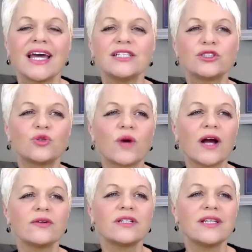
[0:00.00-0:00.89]
is
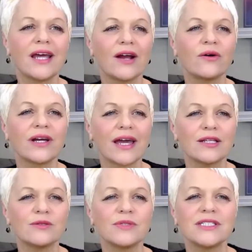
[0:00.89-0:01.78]
grounded in Eric
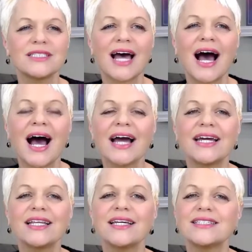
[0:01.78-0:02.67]
Edmeades
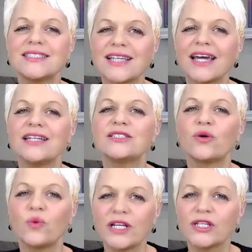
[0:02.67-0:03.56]
Hindsight
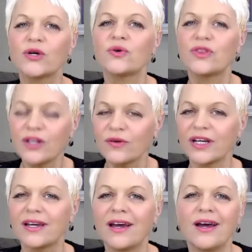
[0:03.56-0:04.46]
Window
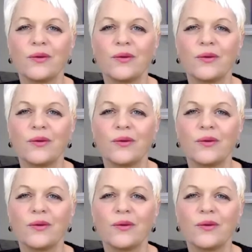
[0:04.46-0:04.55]
theory,